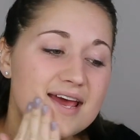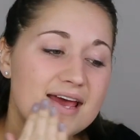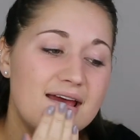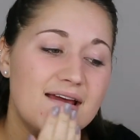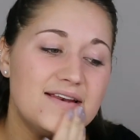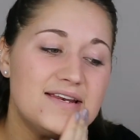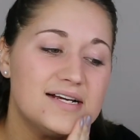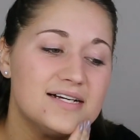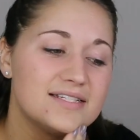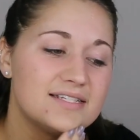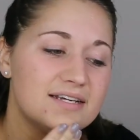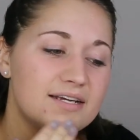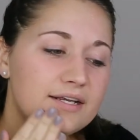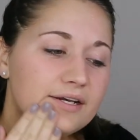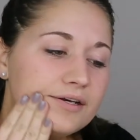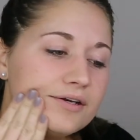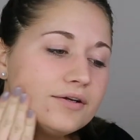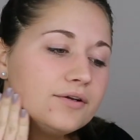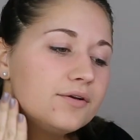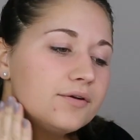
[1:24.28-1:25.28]
It
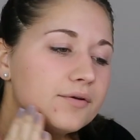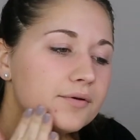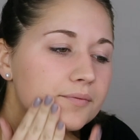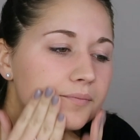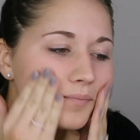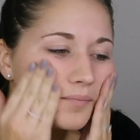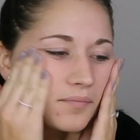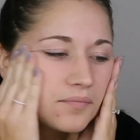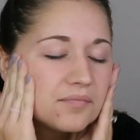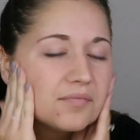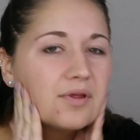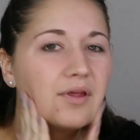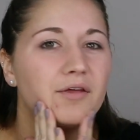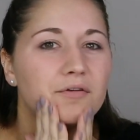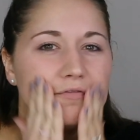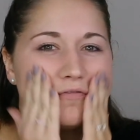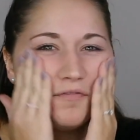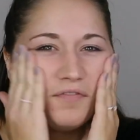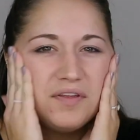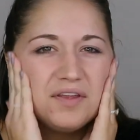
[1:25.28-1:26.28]
doesn't
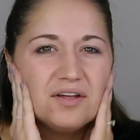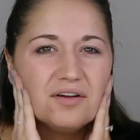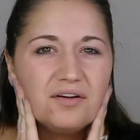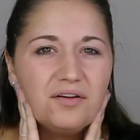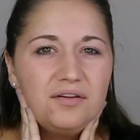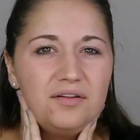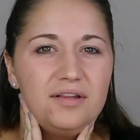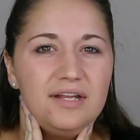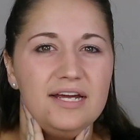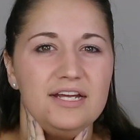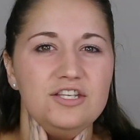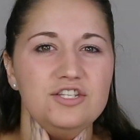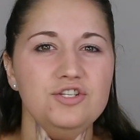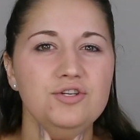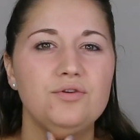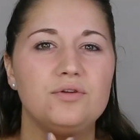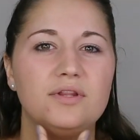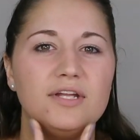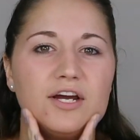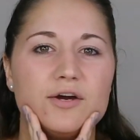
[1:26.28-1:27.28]
feel like
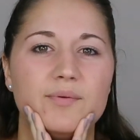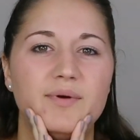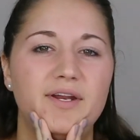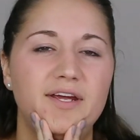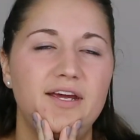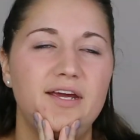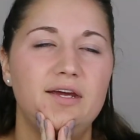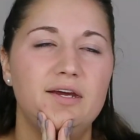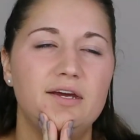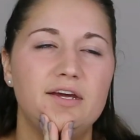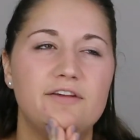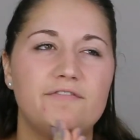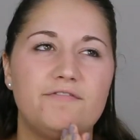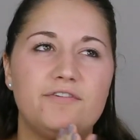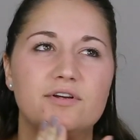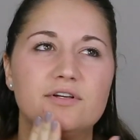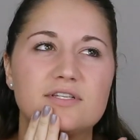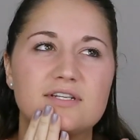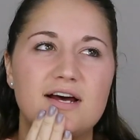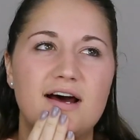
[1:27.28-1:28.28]
too liquidy. It
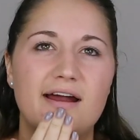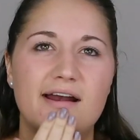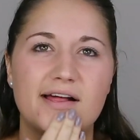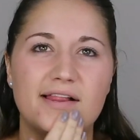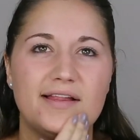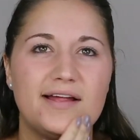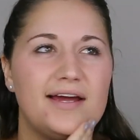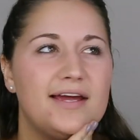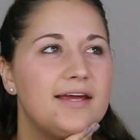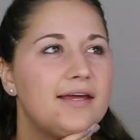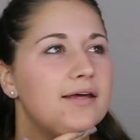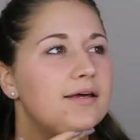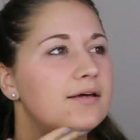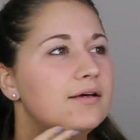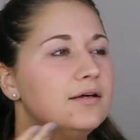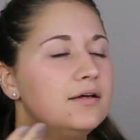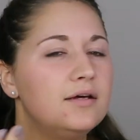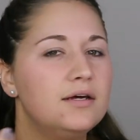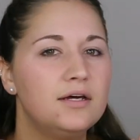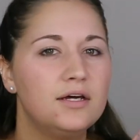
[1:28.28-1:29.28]
feels kind of like
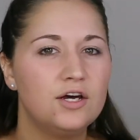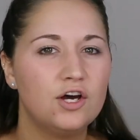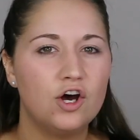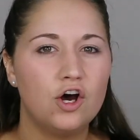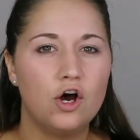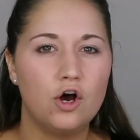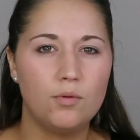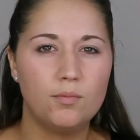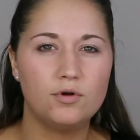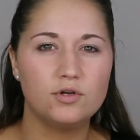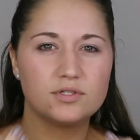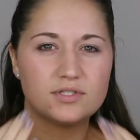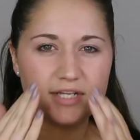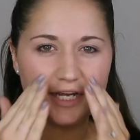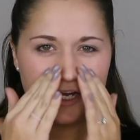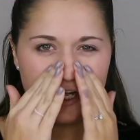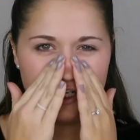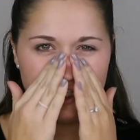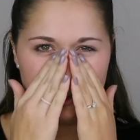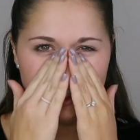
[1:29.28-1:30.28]
almost
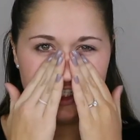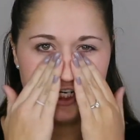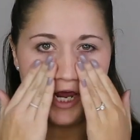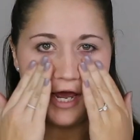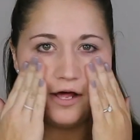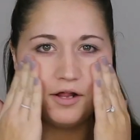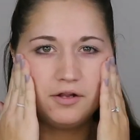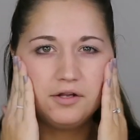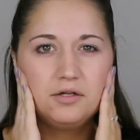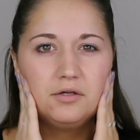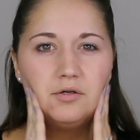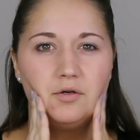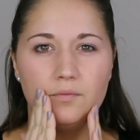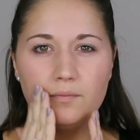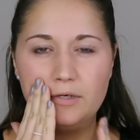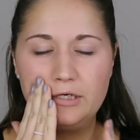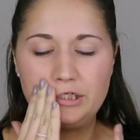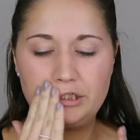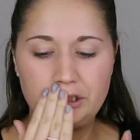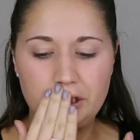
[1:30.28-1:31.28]
like a gel,
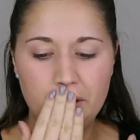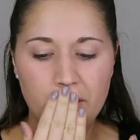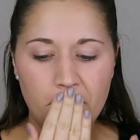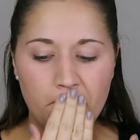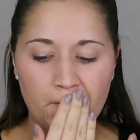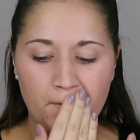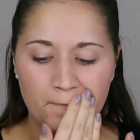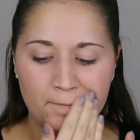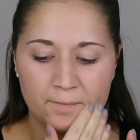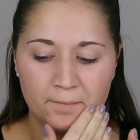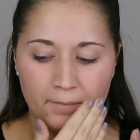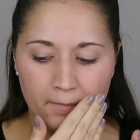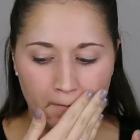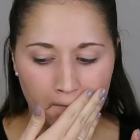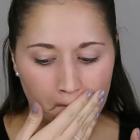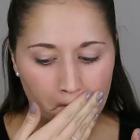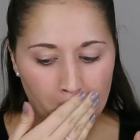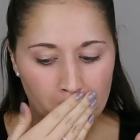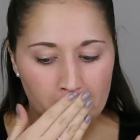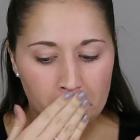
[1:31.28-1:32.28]
which
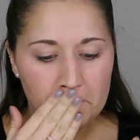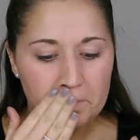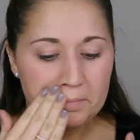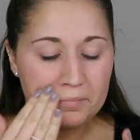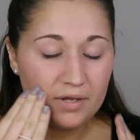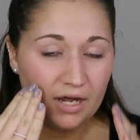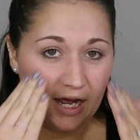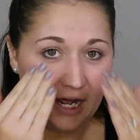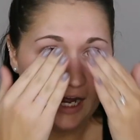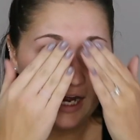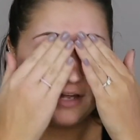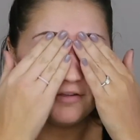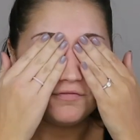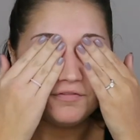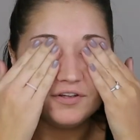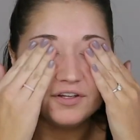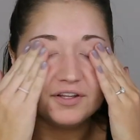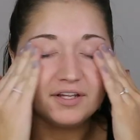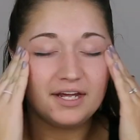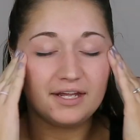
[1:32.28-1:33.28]
I
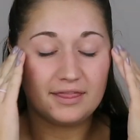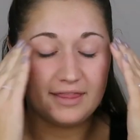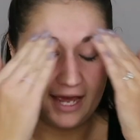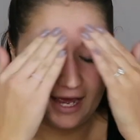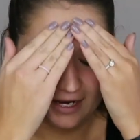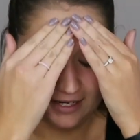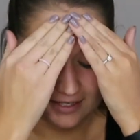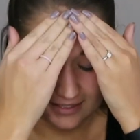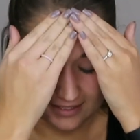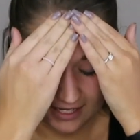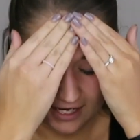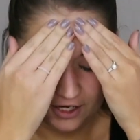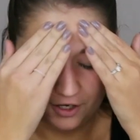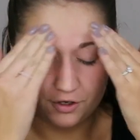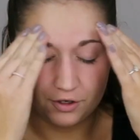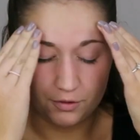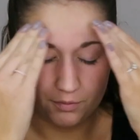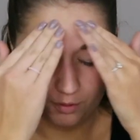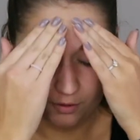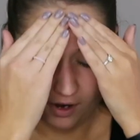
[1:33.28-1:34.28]
feel like that is a
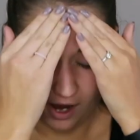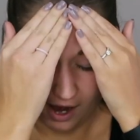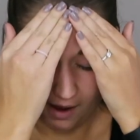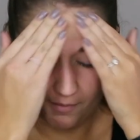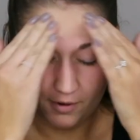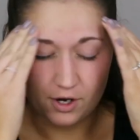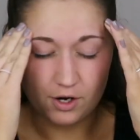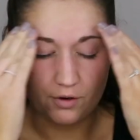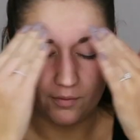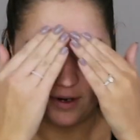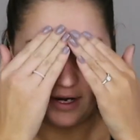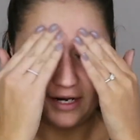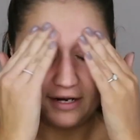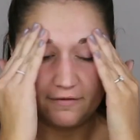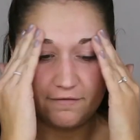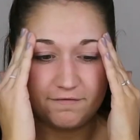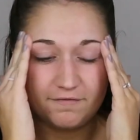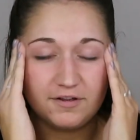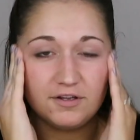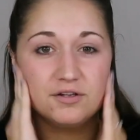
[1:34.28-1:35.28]
good primer when
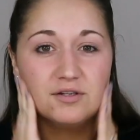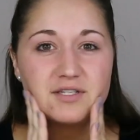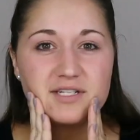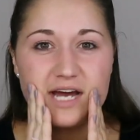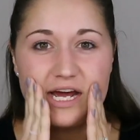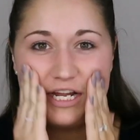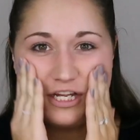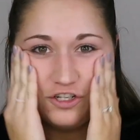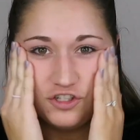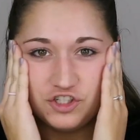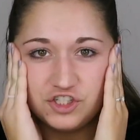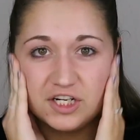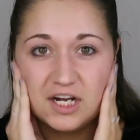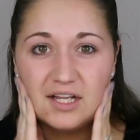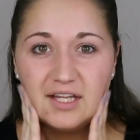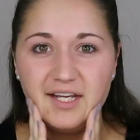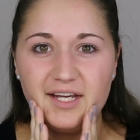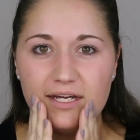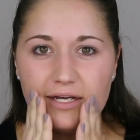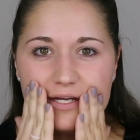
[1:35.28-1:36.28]
it feels kind of
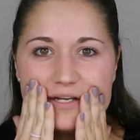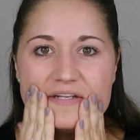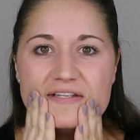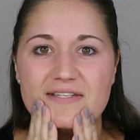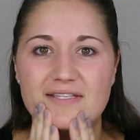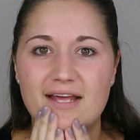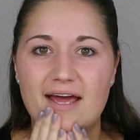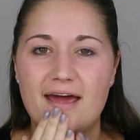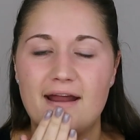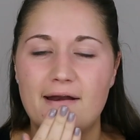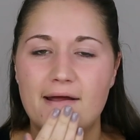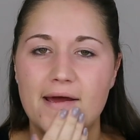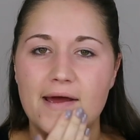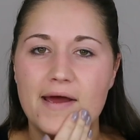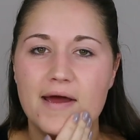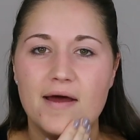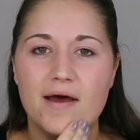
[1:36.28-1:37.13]
jelly, because then